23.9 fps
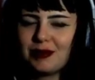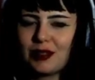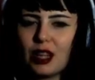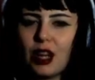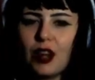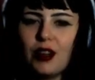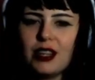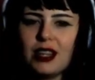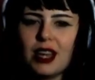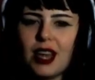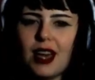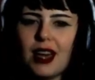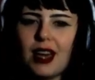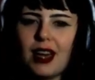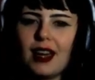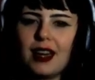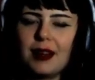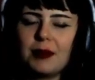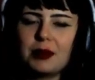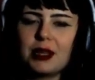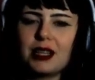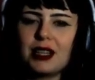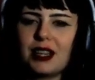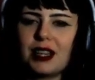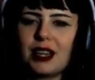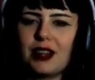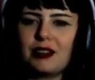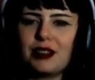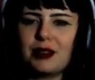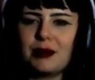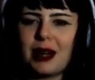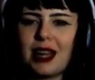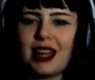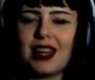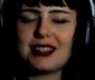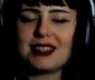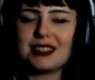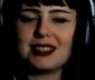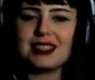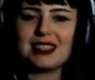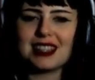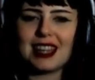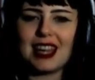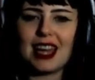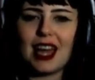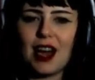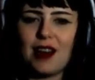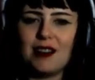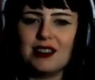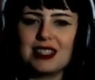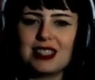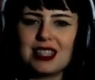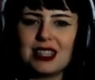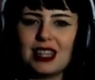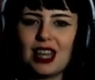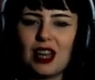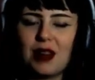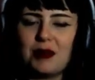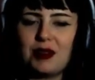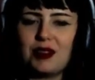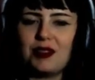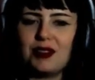Oh yeah, I'm gonna cover my ass and say I haven't seen that movie